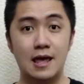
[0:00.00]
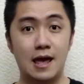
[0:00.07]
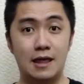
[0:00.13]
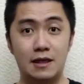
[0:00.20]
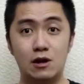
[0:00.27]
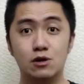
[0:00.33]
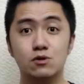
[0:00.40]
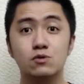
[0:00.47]

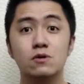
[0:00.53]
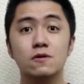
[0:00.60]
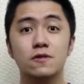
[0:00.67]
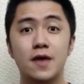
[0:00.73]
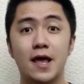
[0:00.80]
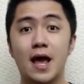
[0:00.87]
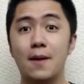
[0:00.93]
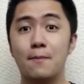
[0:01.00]
Another cool
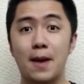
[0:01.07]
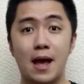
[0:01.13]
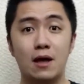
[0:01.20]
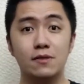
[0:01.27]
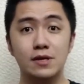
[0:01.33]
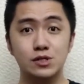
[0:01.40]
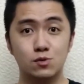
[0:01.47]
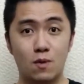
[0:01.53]
thing
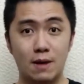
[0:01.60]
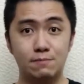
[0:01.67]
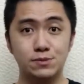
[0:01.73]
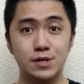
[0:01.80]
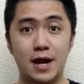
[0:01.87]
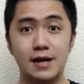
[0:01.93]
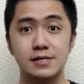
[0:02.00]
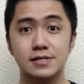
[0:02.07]
about this
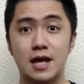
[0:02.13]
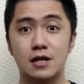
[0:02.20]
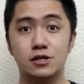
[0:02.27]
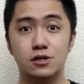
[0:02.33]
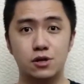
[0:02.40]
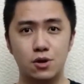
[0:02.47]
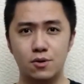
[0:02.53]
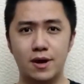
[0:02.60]
website is that
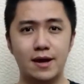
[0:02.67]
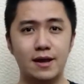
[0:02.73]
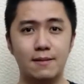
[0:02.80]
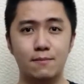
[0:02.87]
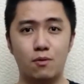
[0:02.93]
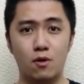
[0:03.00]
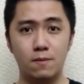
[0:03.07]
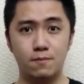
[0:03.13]
you can
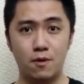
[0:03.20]
import